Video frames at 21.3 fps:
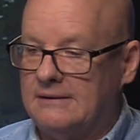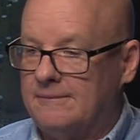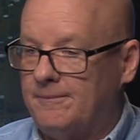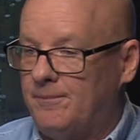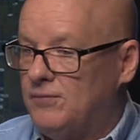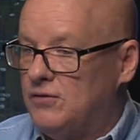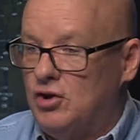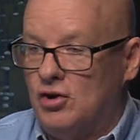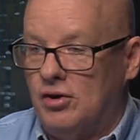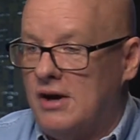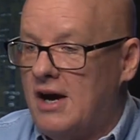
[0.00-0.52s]

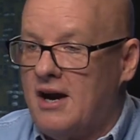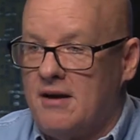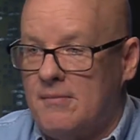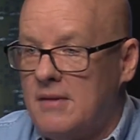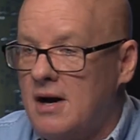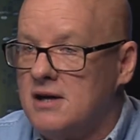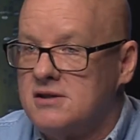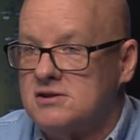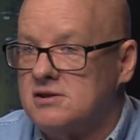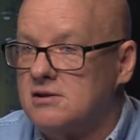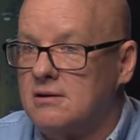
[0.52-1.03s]
you're not a
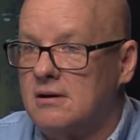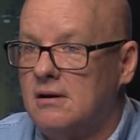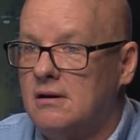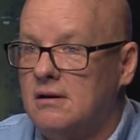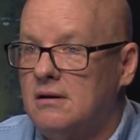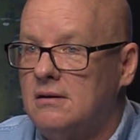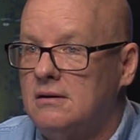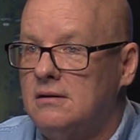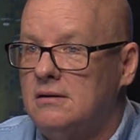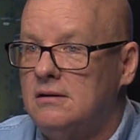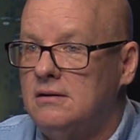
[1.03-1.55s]
monster.
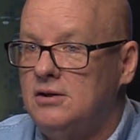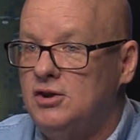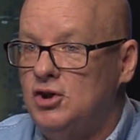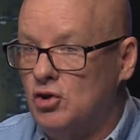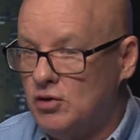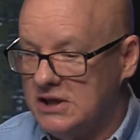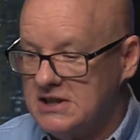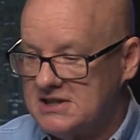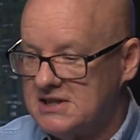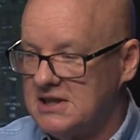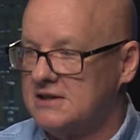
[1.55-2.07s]
You
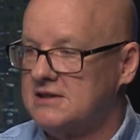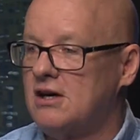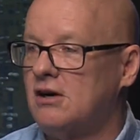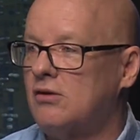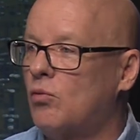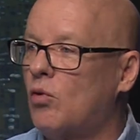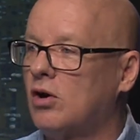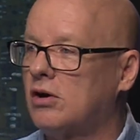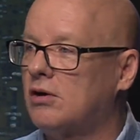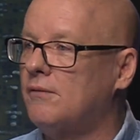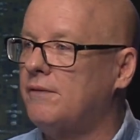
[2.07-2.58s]
can sit there and
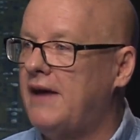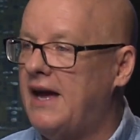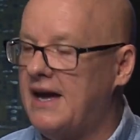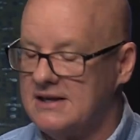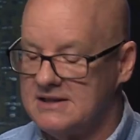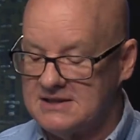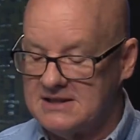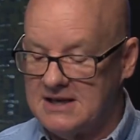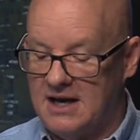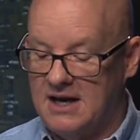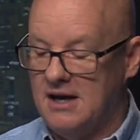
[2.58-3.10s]
work on that and
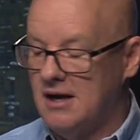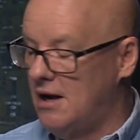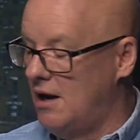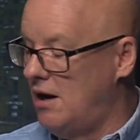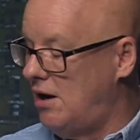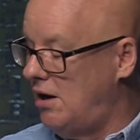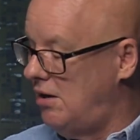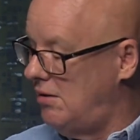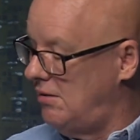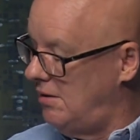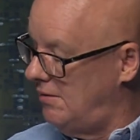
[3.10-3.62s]
say,
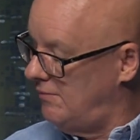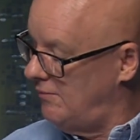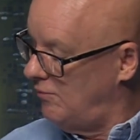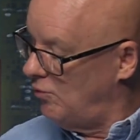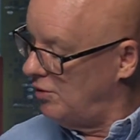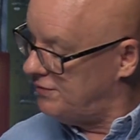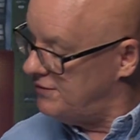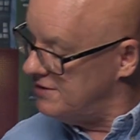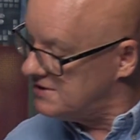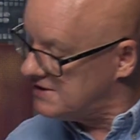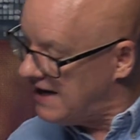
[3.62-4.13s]

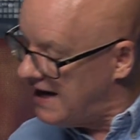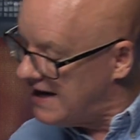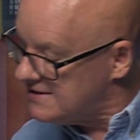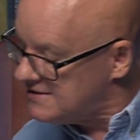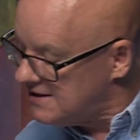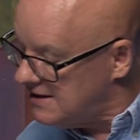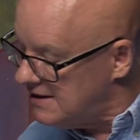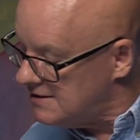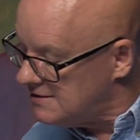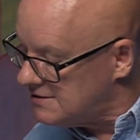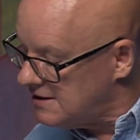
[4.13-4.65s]
what this guy
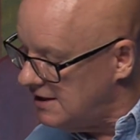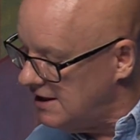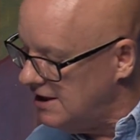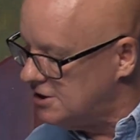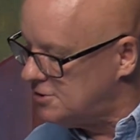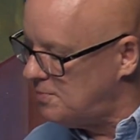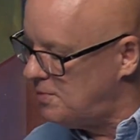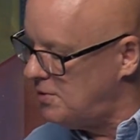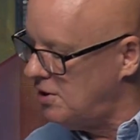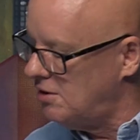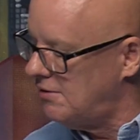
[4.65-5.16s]
says, it's
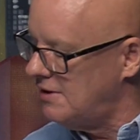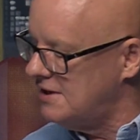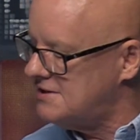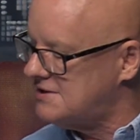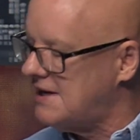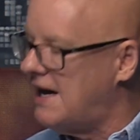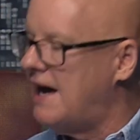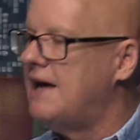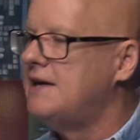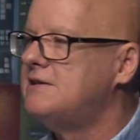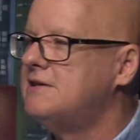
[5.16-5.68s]
purely
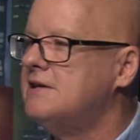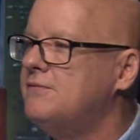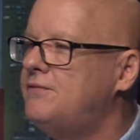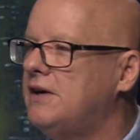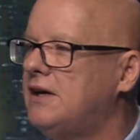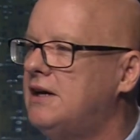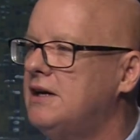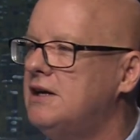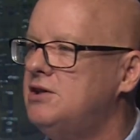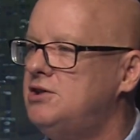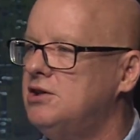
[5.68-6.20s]

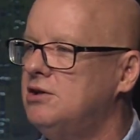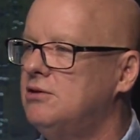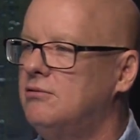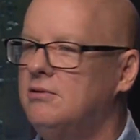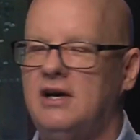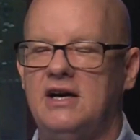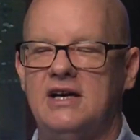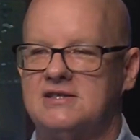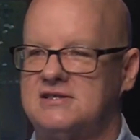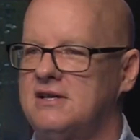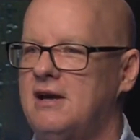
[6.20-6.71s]
scientific issue.
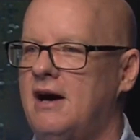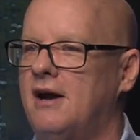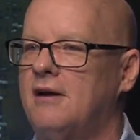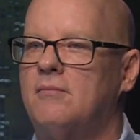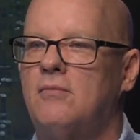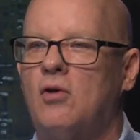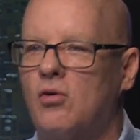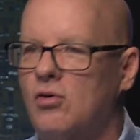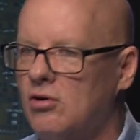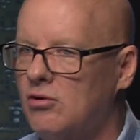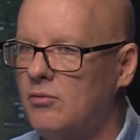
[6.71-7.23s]
It's not a
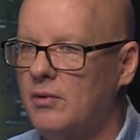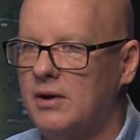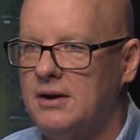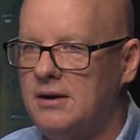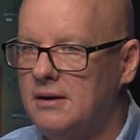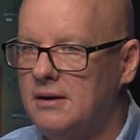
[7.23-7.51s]
moral one.